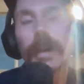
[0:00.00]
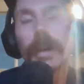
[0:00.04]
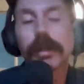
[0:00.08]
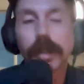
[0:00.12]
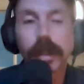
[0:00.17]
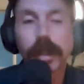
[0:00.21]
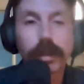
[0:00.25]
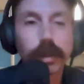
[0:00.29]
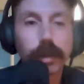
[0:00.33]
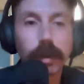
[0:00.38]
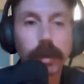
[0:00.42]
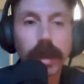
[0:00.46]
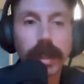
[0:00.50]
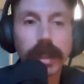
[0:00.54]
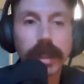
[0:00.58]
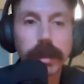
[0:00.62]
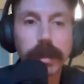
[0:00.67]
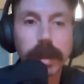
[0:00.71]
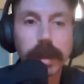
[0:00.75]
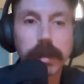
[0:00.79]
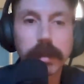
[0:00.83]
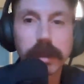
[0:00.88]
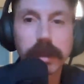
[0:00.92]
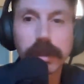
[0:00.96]
was also writing
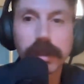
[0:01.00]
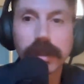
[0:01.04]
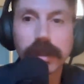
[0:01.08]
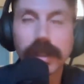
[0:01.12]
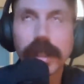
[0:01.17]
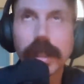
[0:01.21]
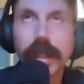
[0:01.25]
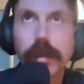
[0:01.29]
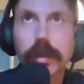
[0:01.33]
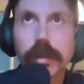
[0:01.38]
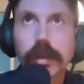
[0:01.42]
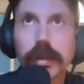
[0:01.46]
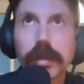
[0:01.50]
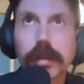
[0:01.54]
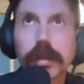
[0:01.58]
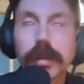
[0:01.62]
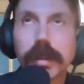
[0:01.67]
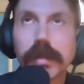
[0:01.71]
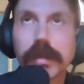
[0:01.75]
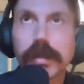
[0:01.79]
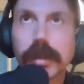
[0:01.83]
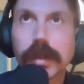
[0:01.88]
about music. That was sort of my mm-hmm.